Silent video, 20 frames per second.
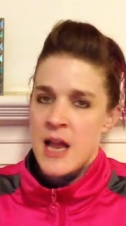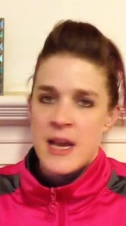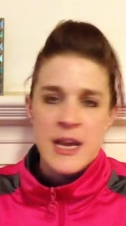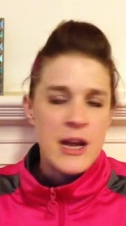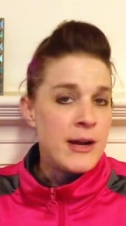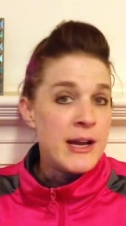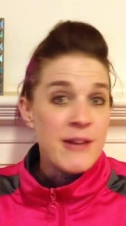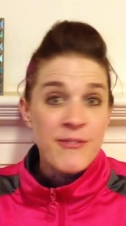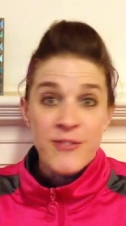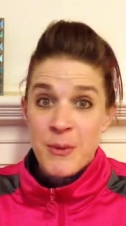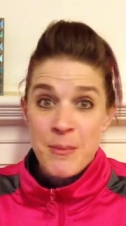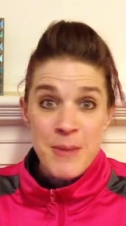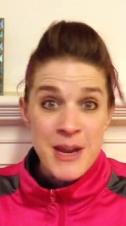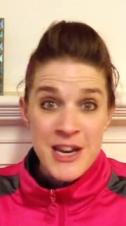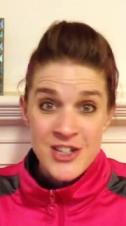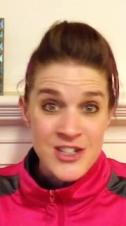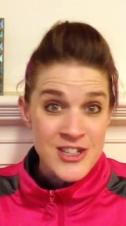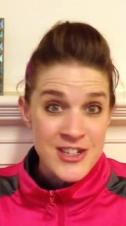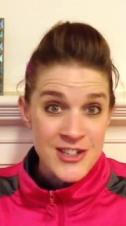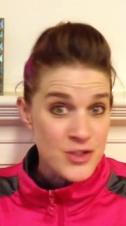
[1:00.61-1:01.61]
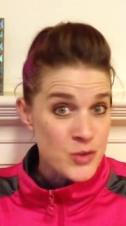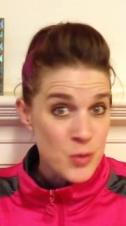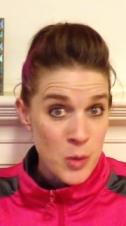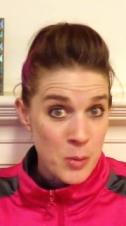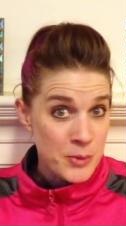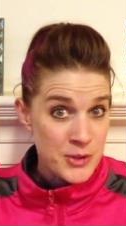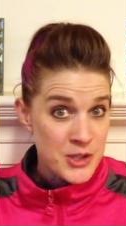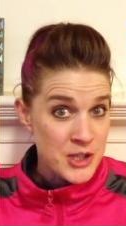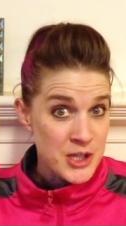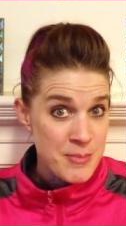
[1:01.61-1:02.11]
Now, inflammation is
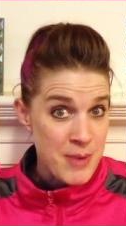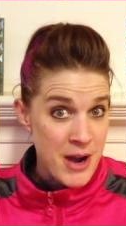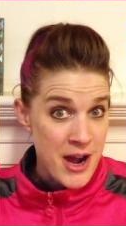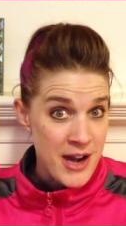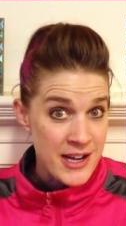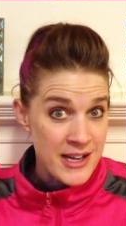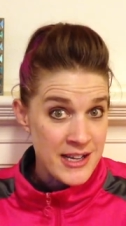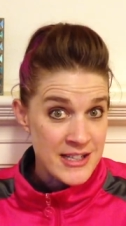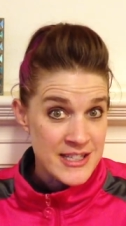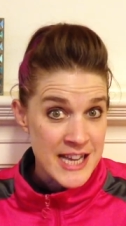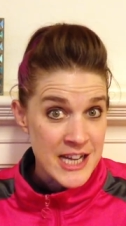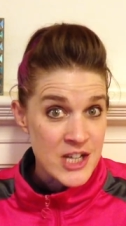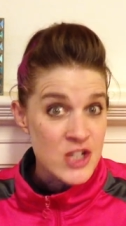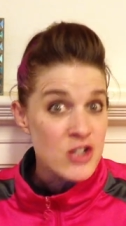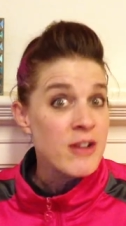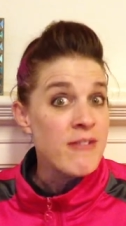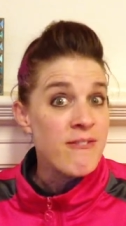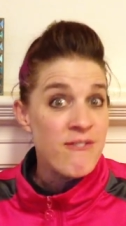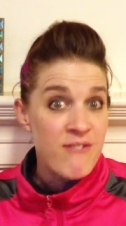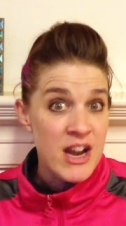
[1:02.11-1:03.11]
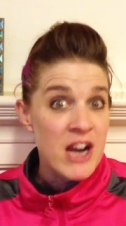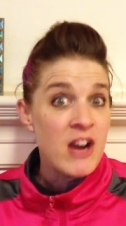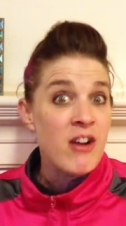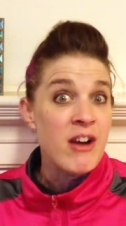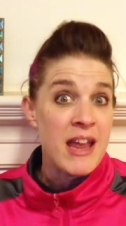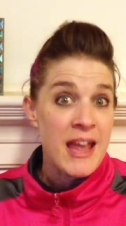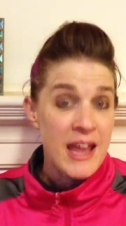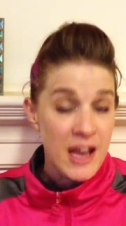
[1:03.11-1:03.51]
normal to the body. And it's actually very